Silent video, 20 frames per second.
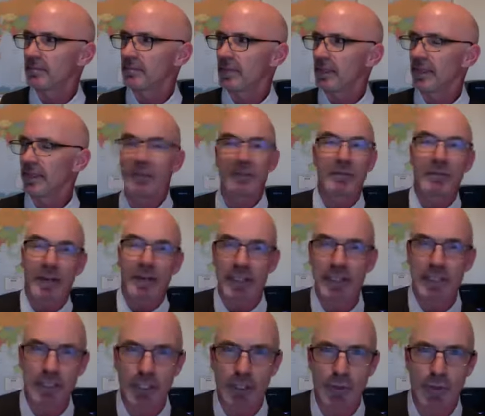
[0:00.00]
And then
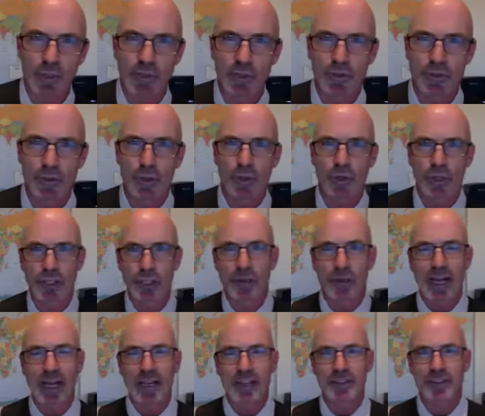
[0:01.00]
finally, you go in the door and you
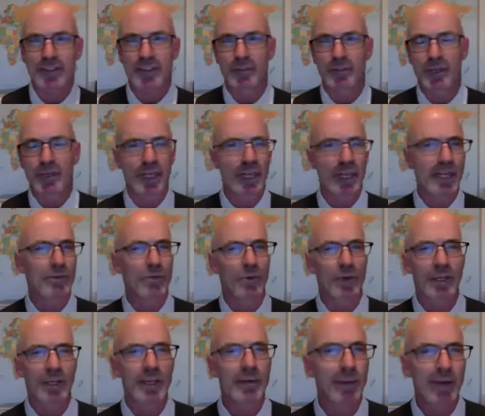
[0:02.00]
ask someone, hey, where
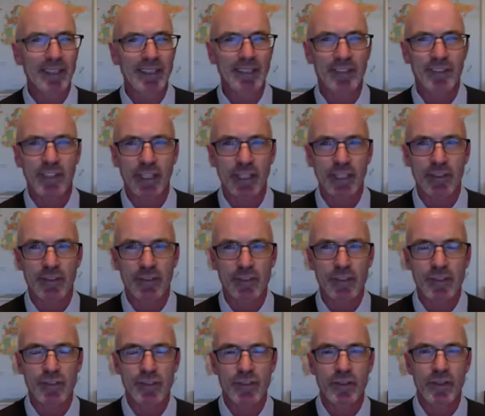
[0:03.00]
do you buy the
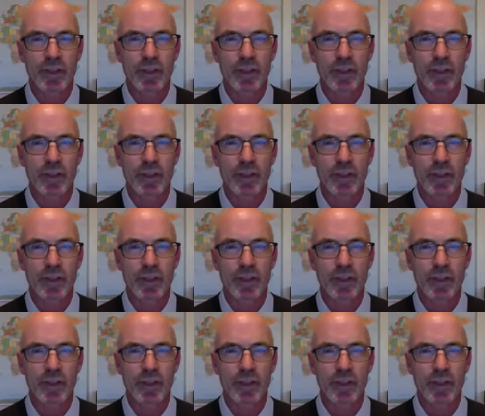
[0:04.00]
tickets?